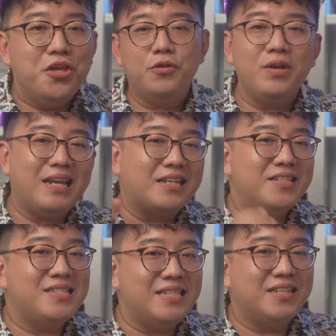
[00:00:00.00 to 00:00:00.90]
You can
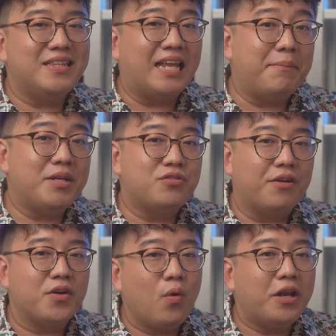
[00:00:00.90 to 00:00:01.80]
actually see the dynamic
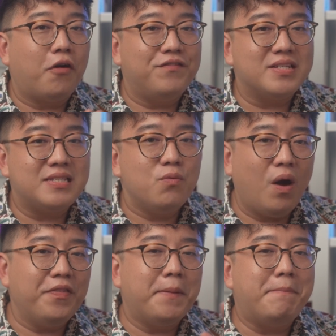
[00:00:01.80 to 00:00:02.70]
driver quite obviously,
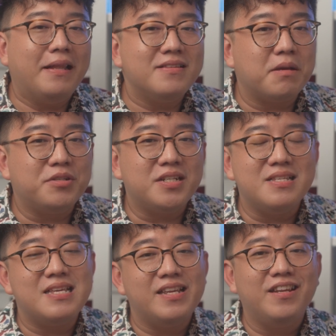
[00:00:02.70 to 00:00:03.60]
while the balance armature
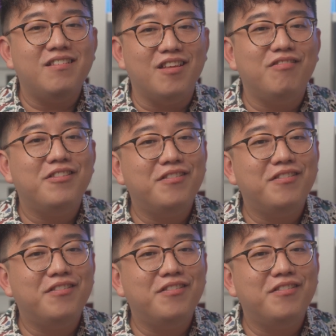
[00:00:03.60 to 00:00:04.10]
is hidden in the